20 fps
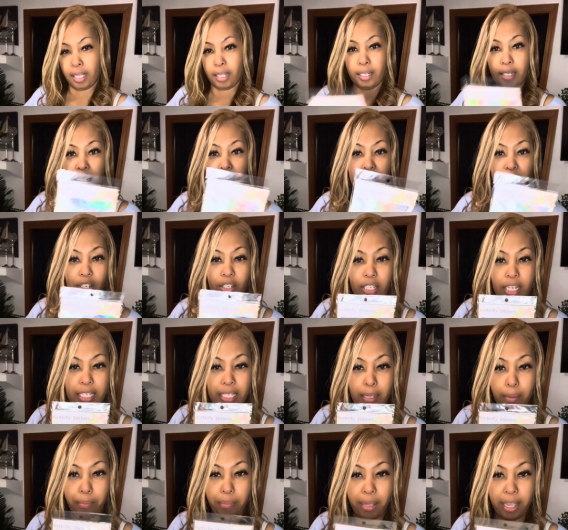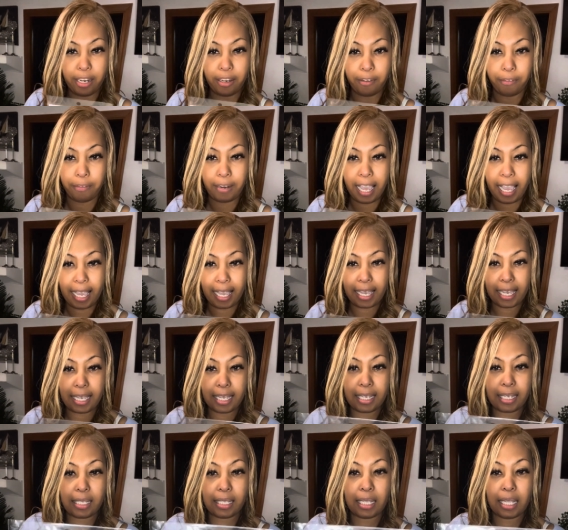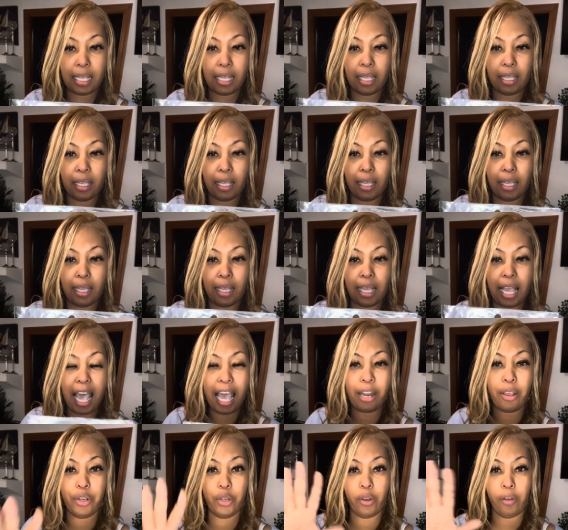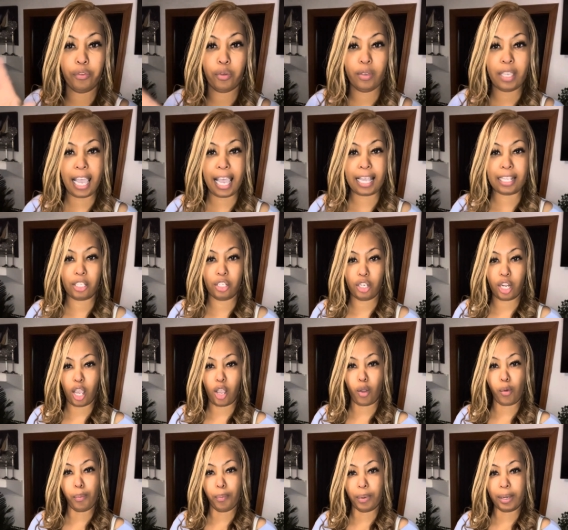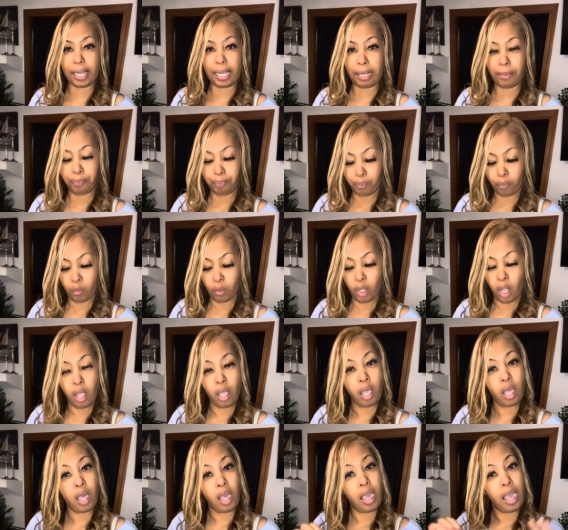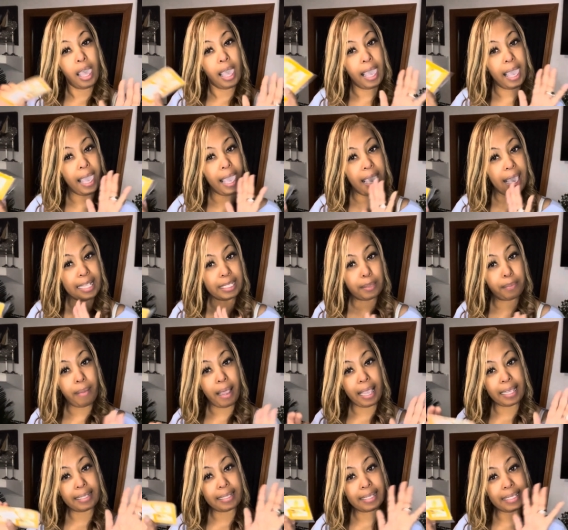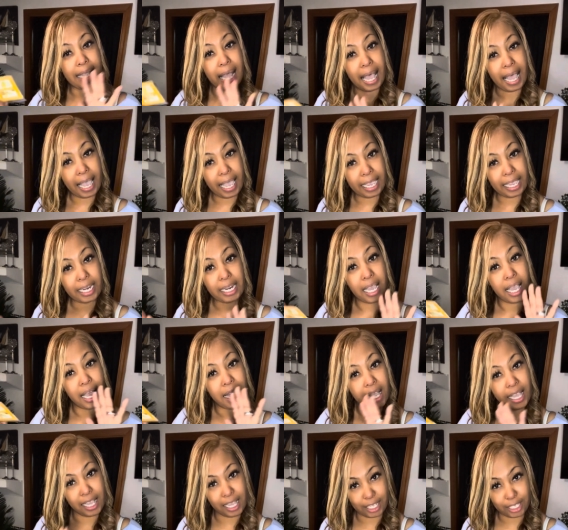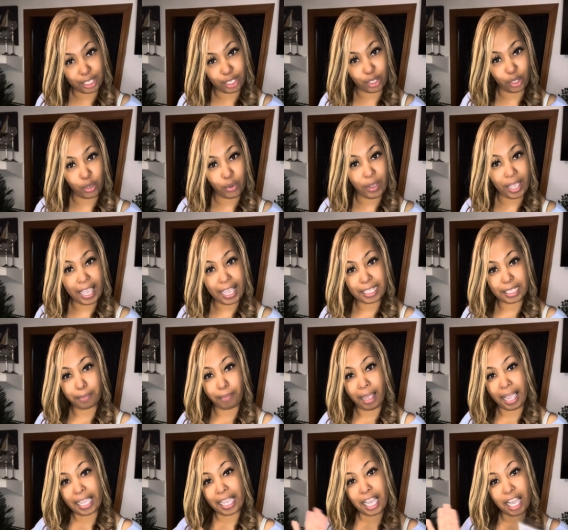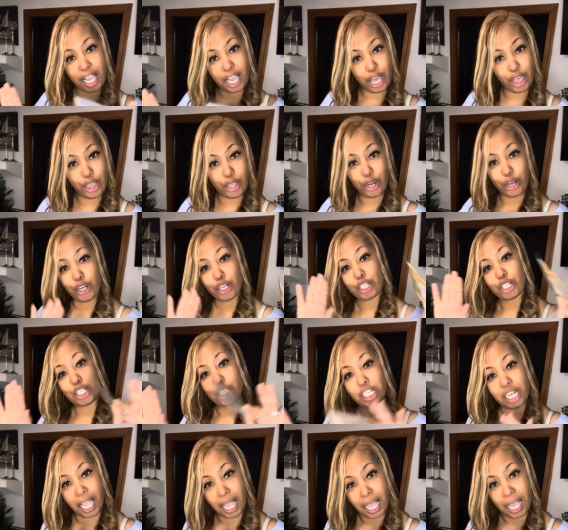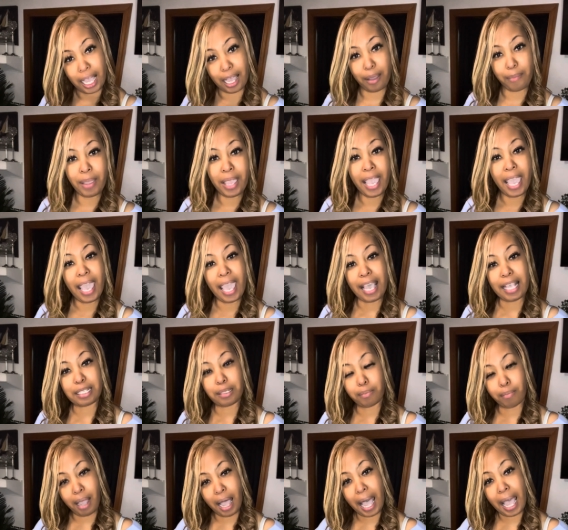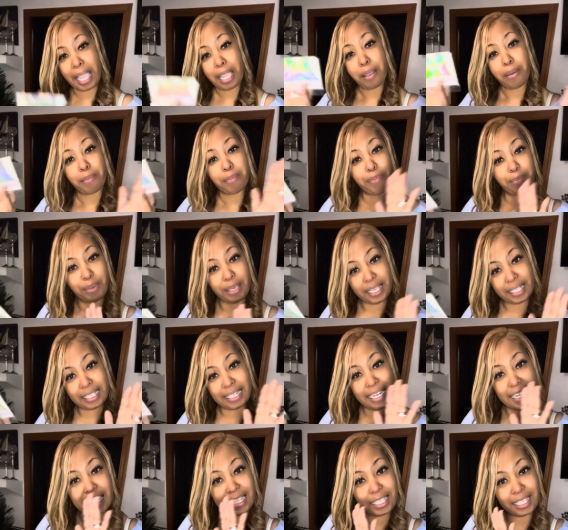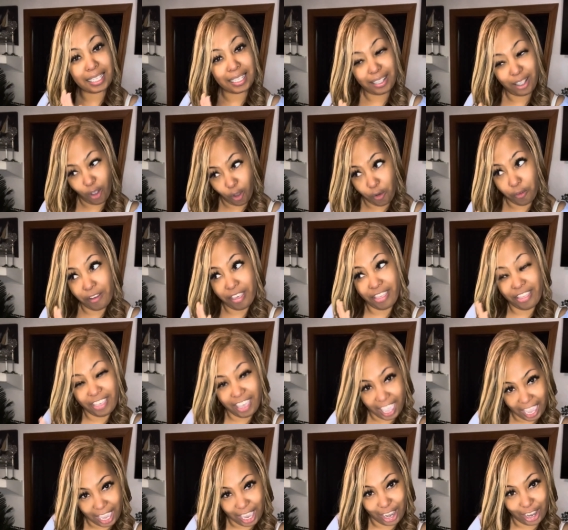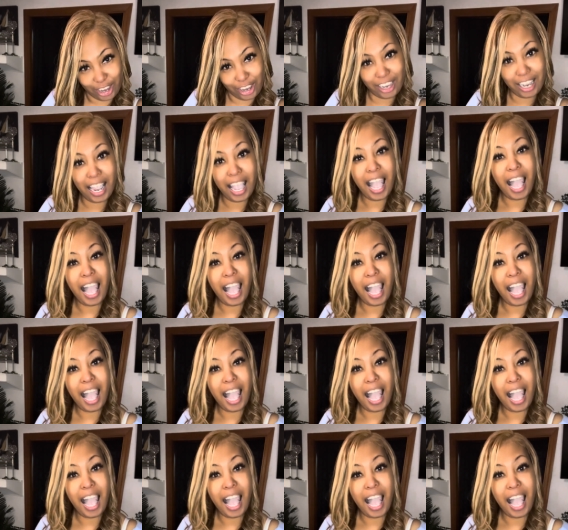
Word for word: These are just some butterflies. I don't know if you guys know, but as my side hustle as my other job, as my business over there.